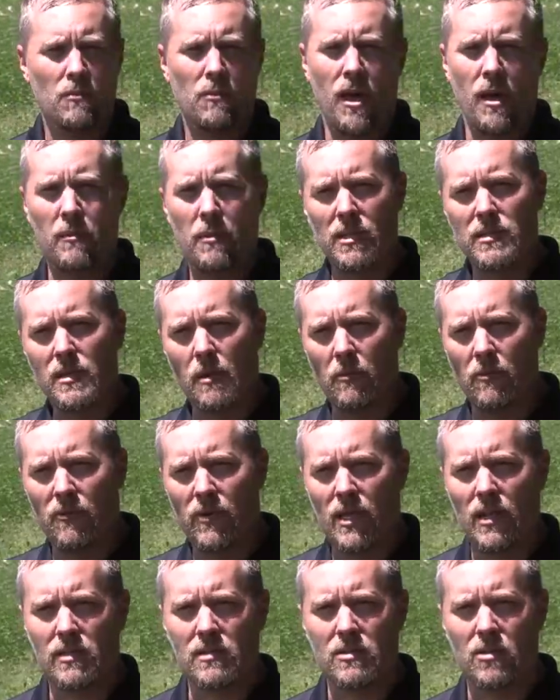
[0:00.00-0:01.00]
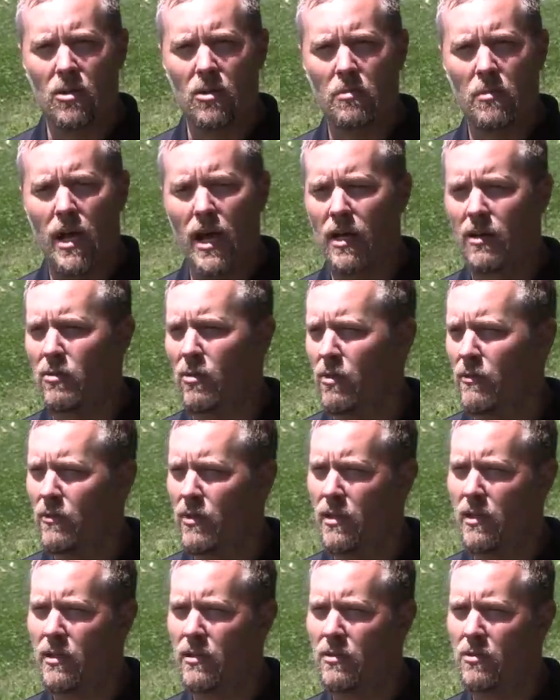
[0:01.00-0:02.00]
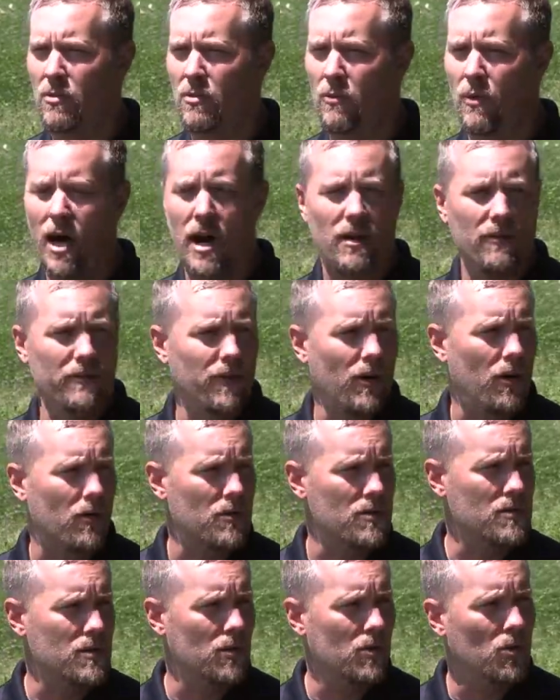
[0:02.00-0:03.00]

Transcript: maybe some of it gets turned back over into wildflowers,